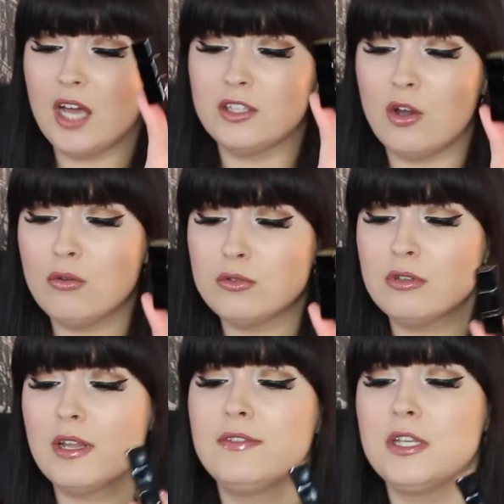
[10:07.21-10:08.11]
And I
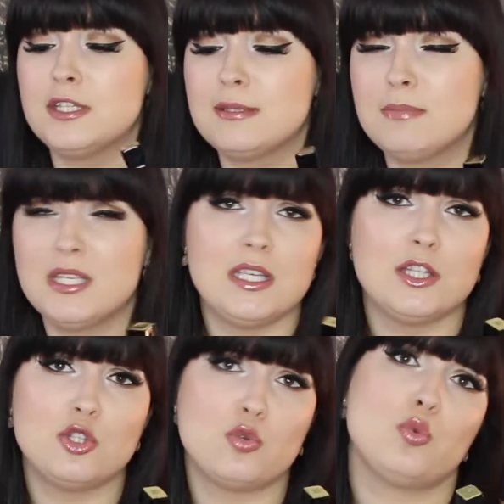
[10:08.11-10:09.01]
also love that it's mini,
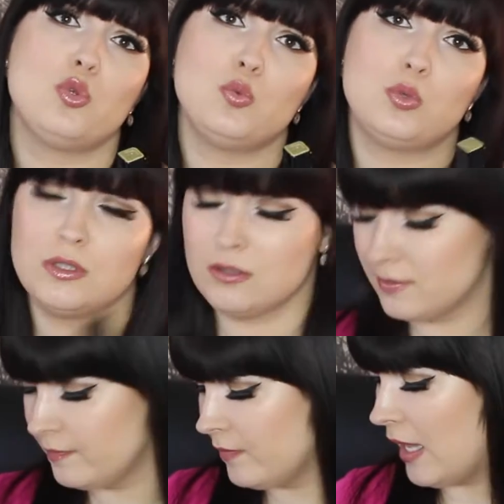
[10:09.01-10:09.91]
it's so cute.
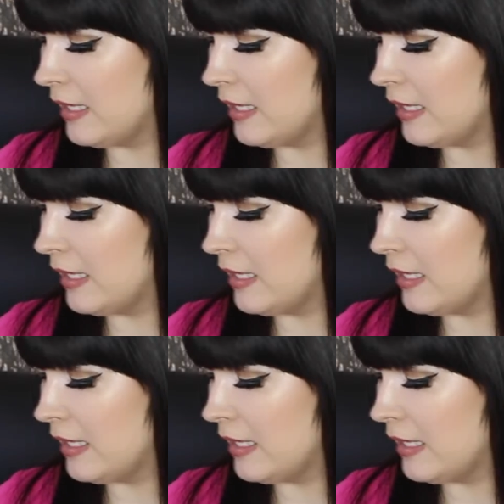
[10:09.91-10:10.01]
I